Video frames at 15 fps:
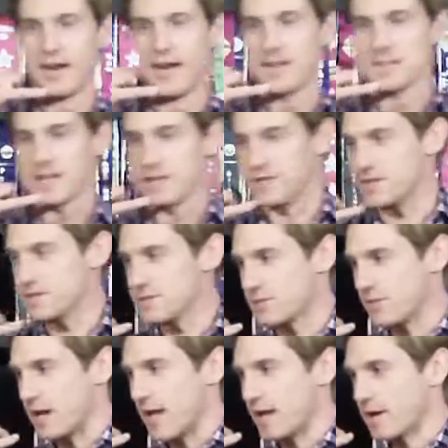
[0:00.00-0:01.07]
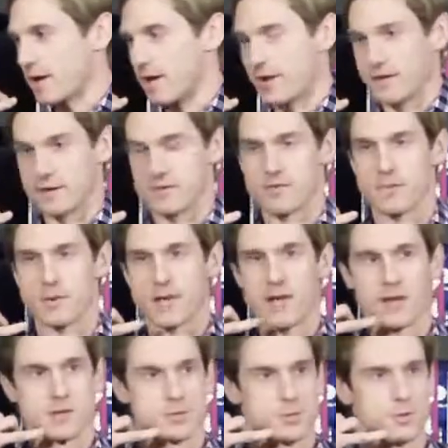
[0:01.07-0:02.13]
Hi, David. This is Renee calling from the
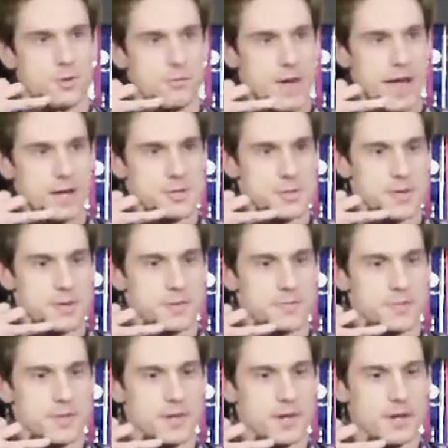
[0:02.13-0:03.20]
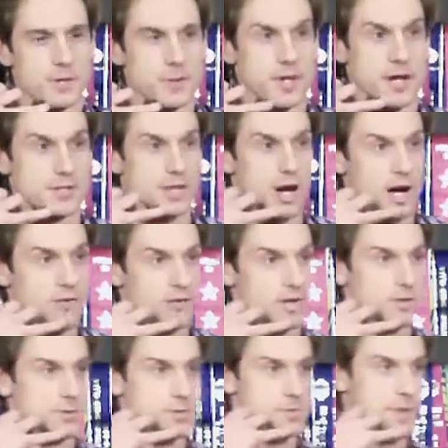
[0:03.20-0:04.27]
Kellogg School of Management. We'd like to offer
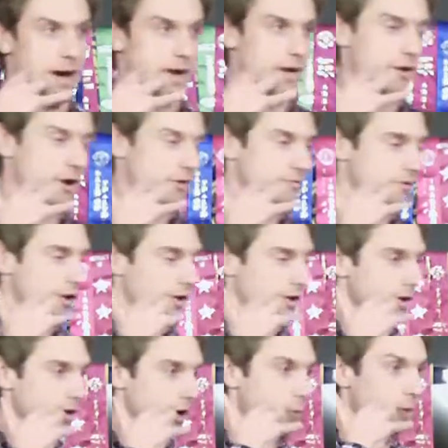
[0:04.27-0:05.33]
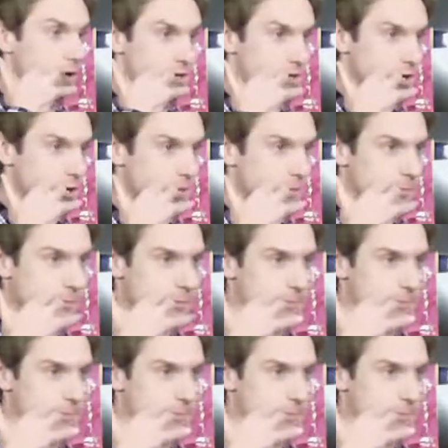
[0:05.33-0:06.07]
you a spot in our winter term.